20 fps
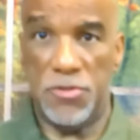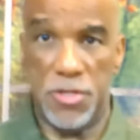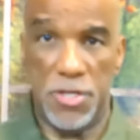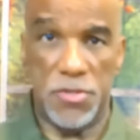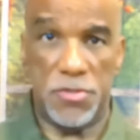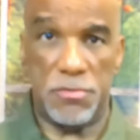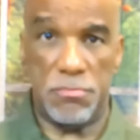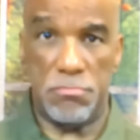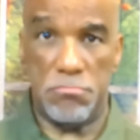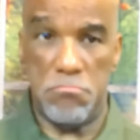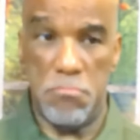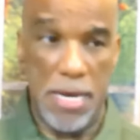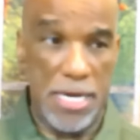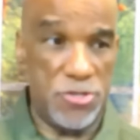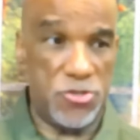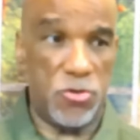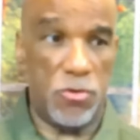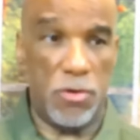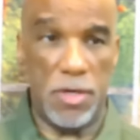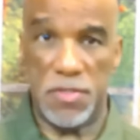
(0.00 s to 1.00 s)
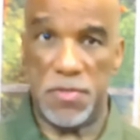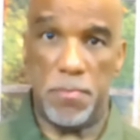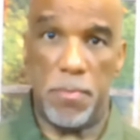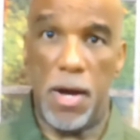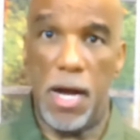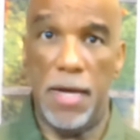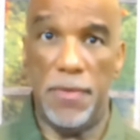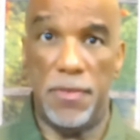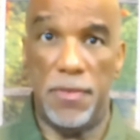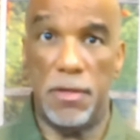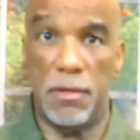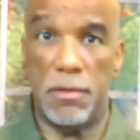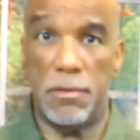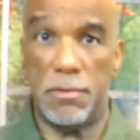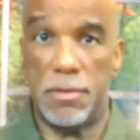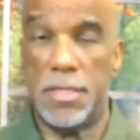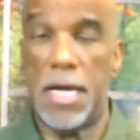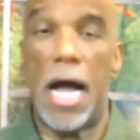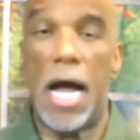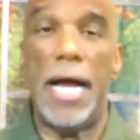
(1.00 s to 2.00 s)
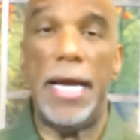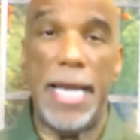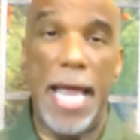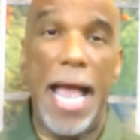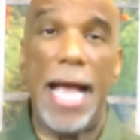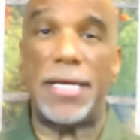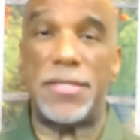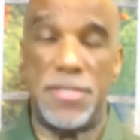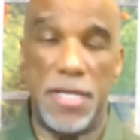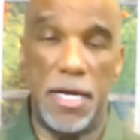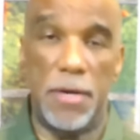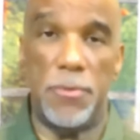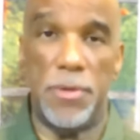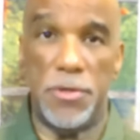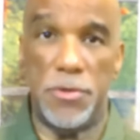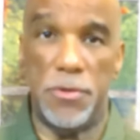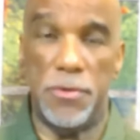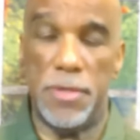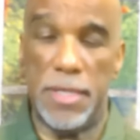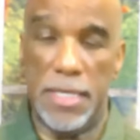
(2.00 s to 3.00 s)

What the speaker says: just measure us by the kind acts that we do?